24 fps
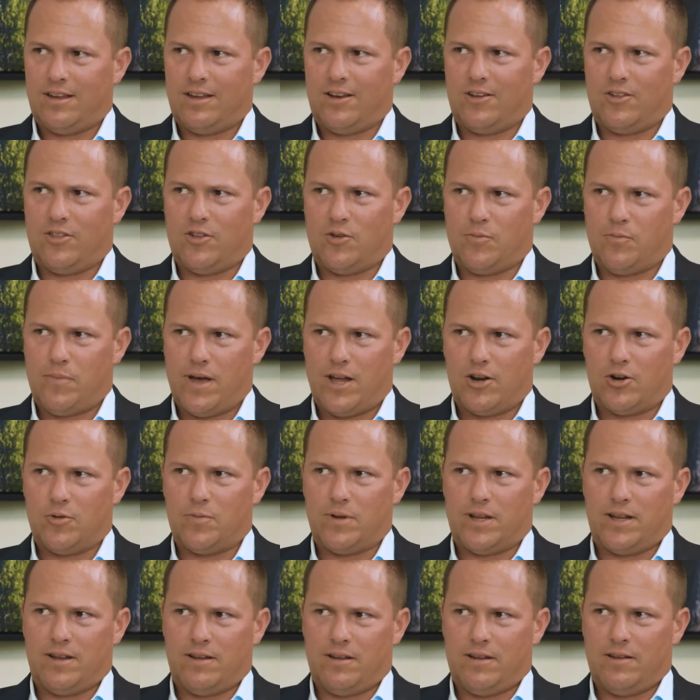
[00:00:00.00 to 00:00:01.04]
There better
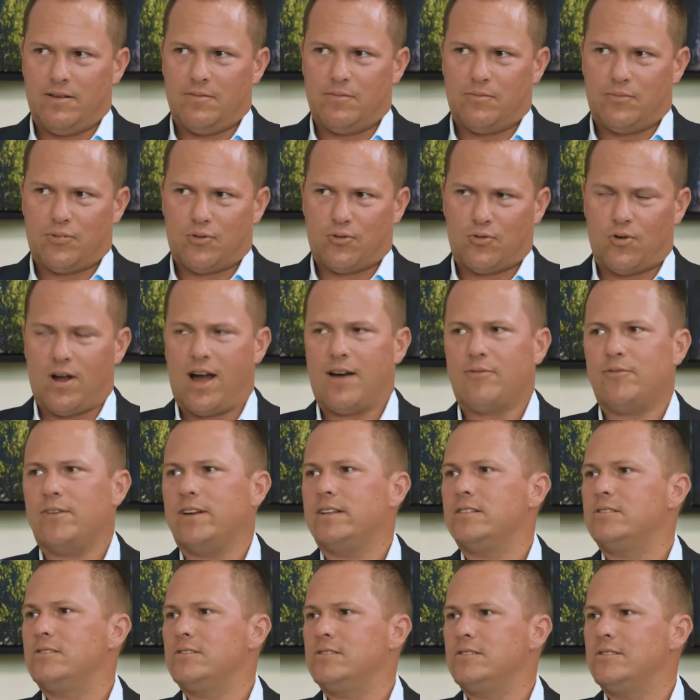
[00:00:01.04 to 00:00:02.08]
be
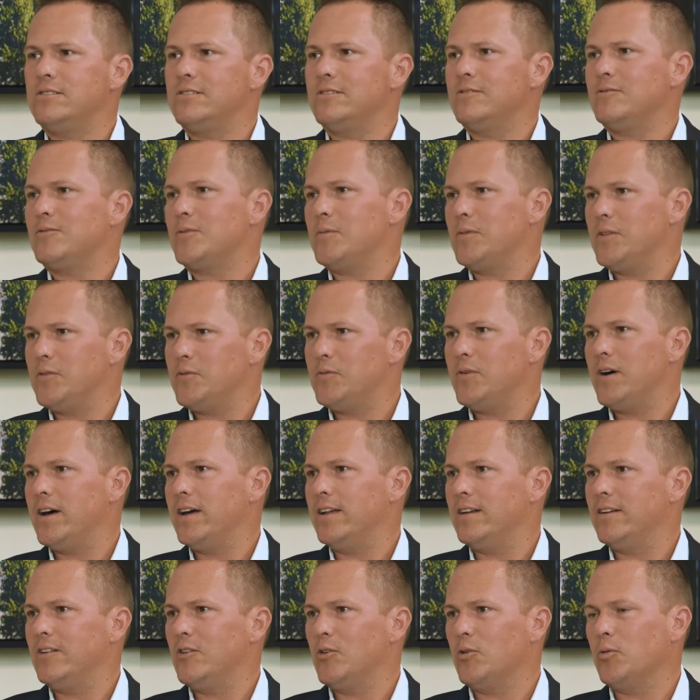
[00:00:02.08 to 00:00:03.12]
profits from the
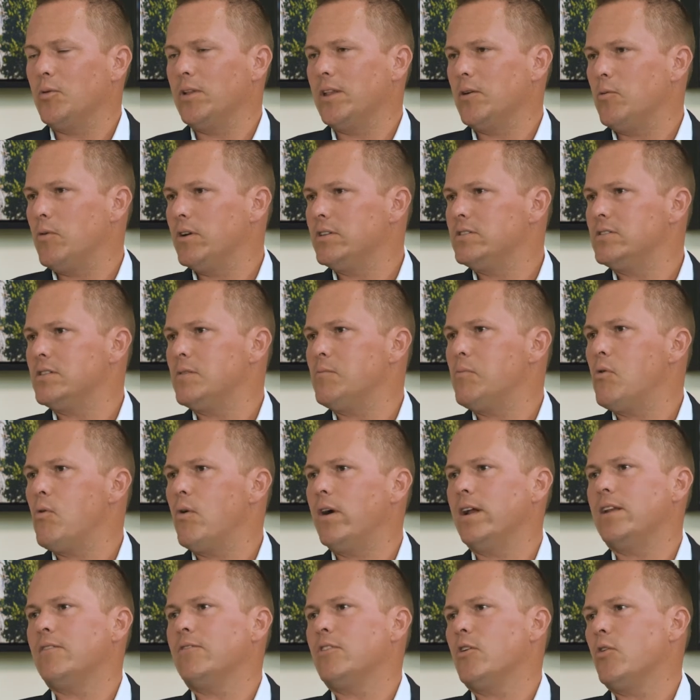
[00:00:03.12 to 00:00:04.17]
fund, or really what's the
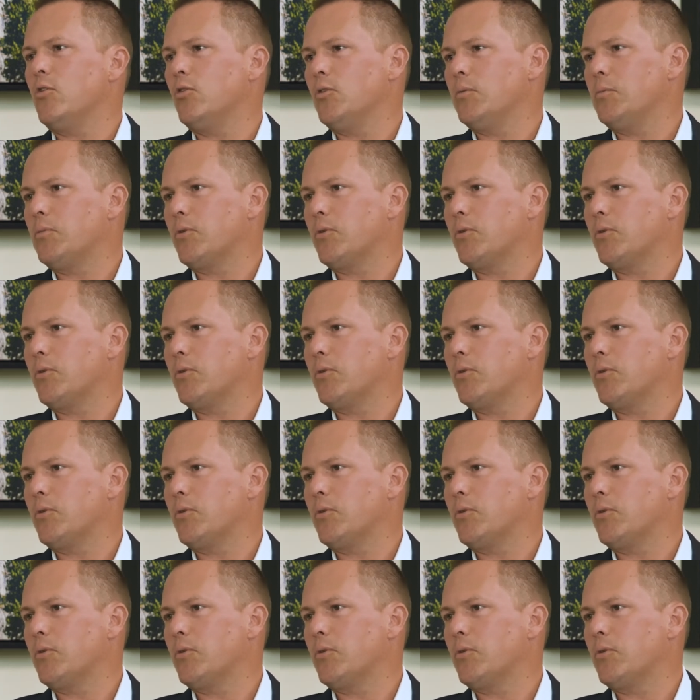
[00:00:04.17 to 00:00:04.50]
point of the whole